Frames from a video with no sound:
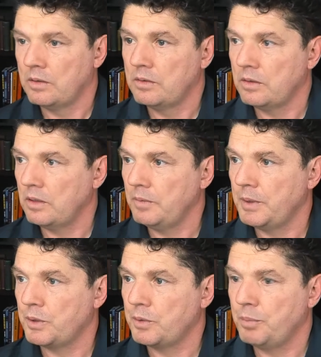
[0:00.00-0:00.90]
let me
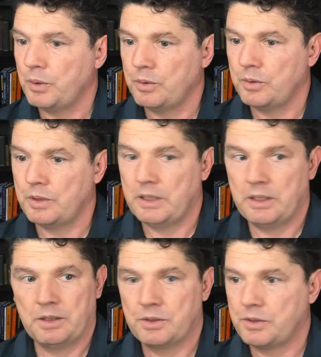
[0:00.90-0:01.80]
just pull
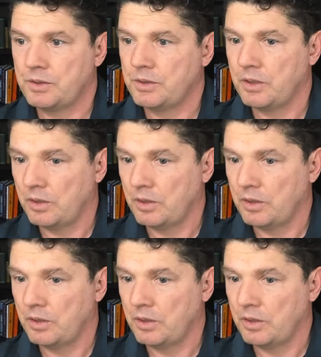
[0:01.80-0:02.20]
this